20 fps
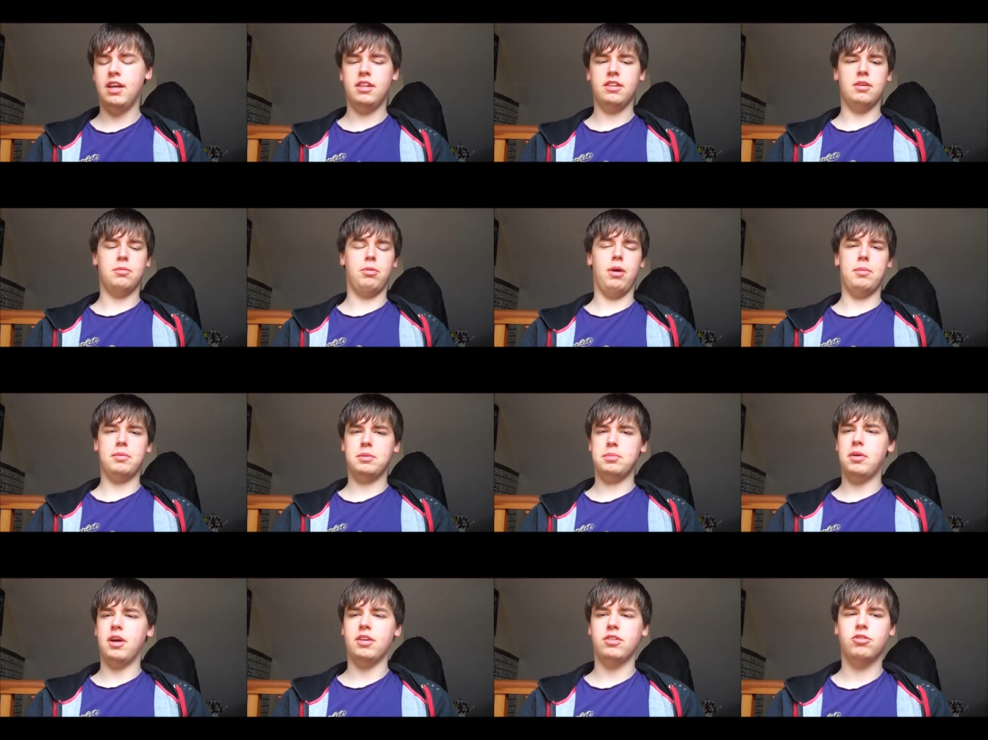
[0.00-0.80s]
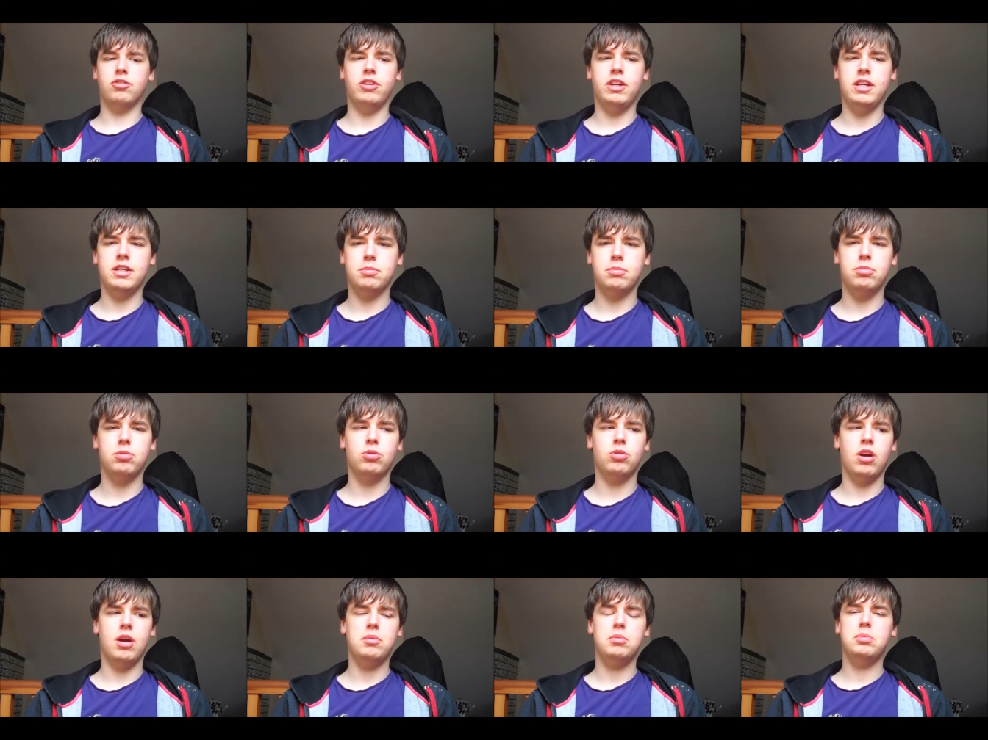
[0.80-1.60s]
The Promise Part Three is
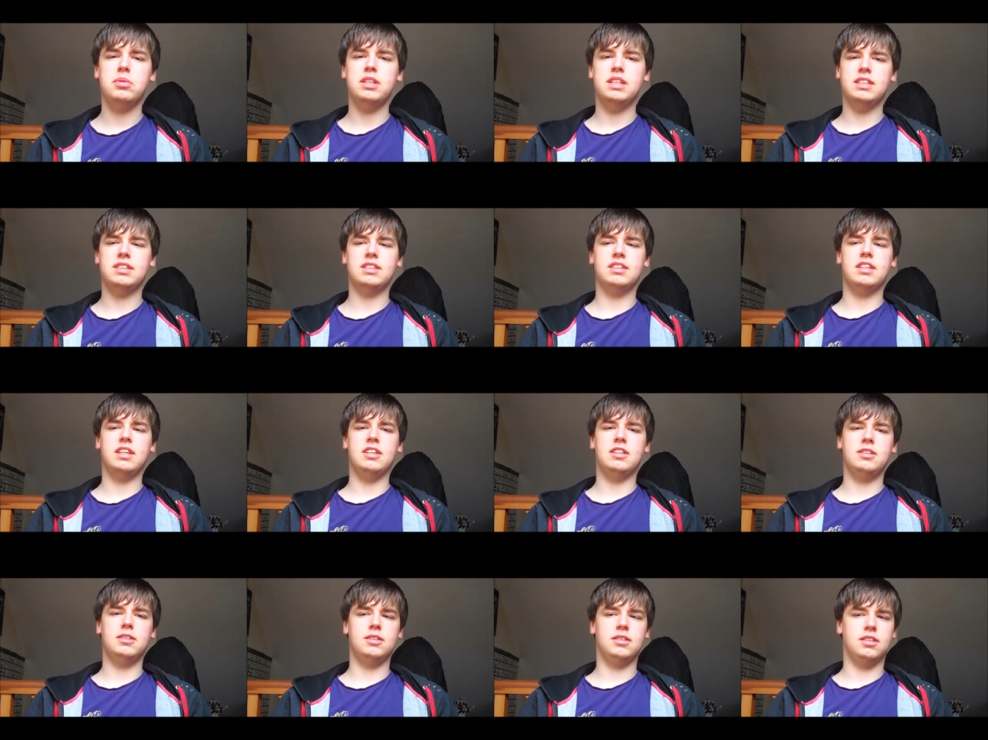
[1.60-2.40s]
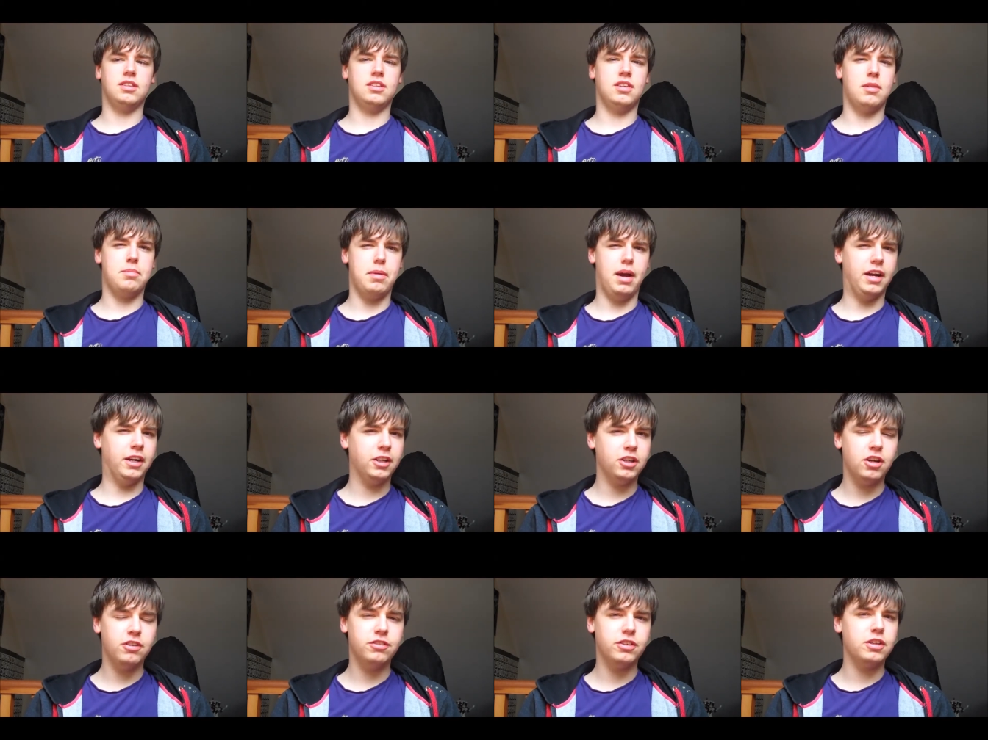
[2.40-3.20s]
probably still a better
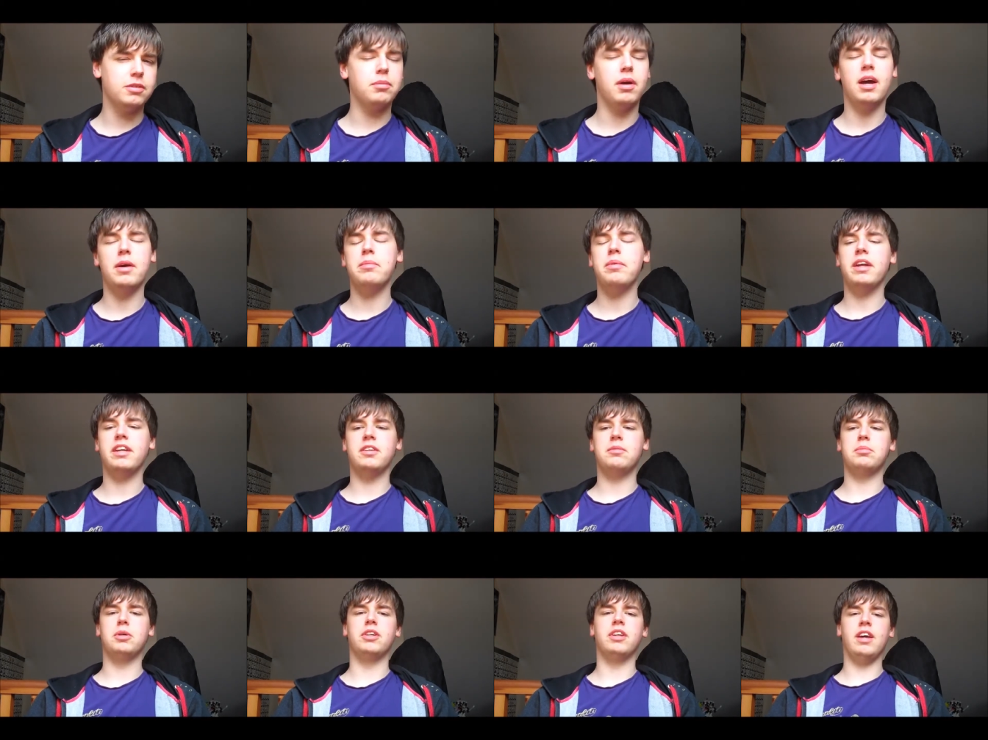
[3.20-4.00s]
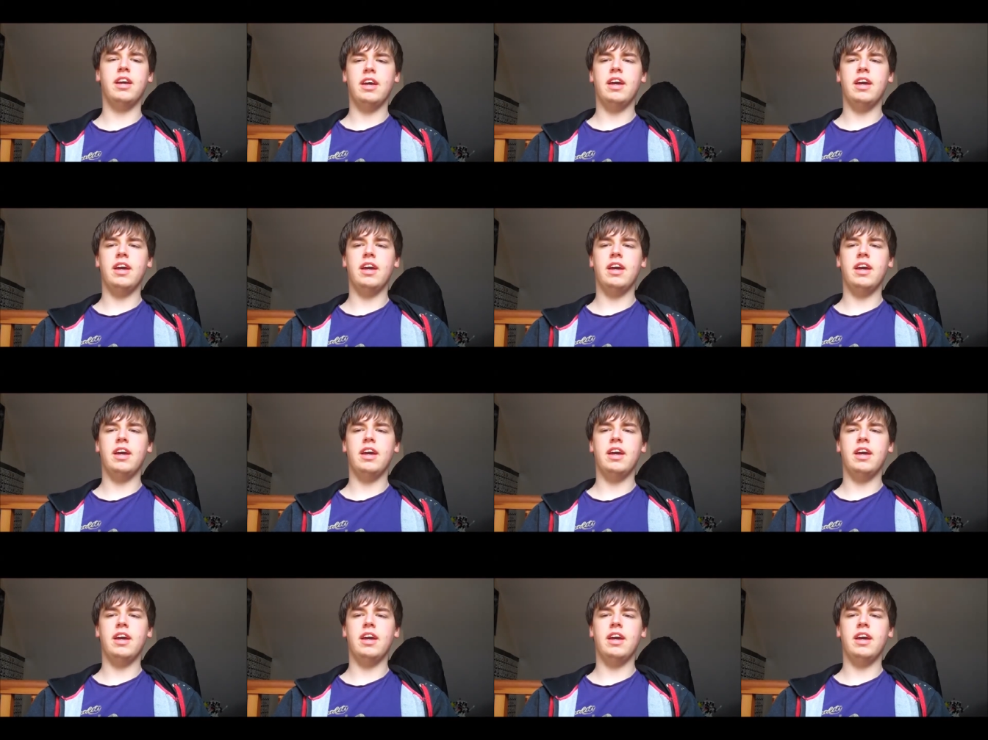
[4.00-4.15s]
cover in my opinion, but